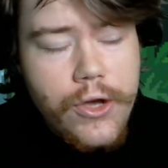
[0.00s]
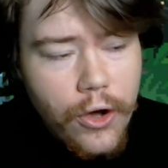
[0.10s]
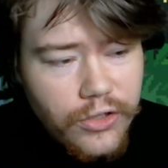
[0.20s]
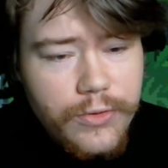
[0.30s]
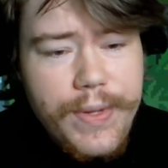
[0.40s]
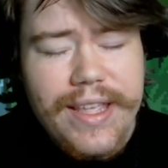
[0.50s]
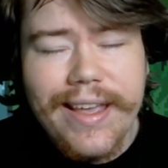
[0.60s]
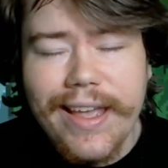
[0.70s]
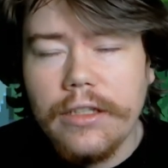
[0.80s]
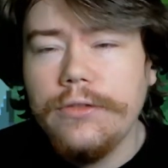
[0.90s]
Cosmic
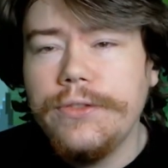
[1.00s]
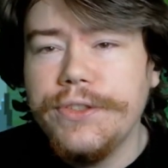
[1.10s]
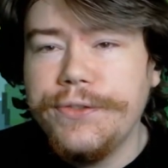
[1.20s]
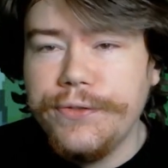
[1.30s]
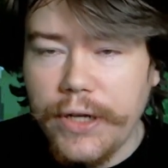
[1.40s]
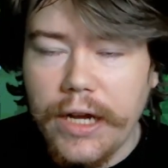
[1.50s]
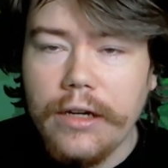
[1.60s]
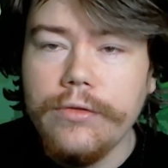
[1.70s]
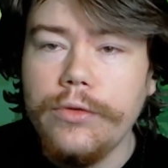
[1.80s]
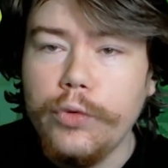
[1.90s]
Alpha
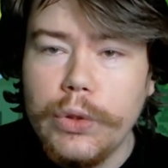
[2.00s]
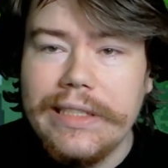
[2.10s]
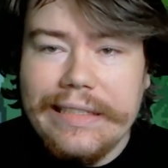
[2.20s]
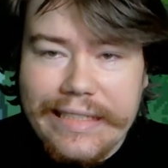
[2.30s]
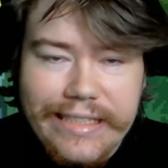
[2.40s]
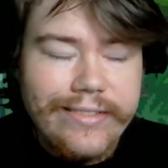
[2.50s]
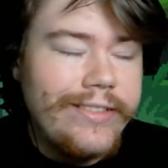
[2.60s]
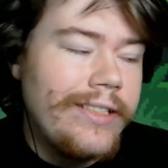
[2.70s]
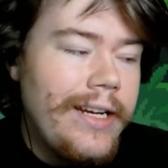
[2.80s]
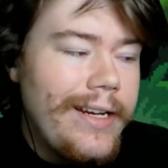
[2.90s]
five release.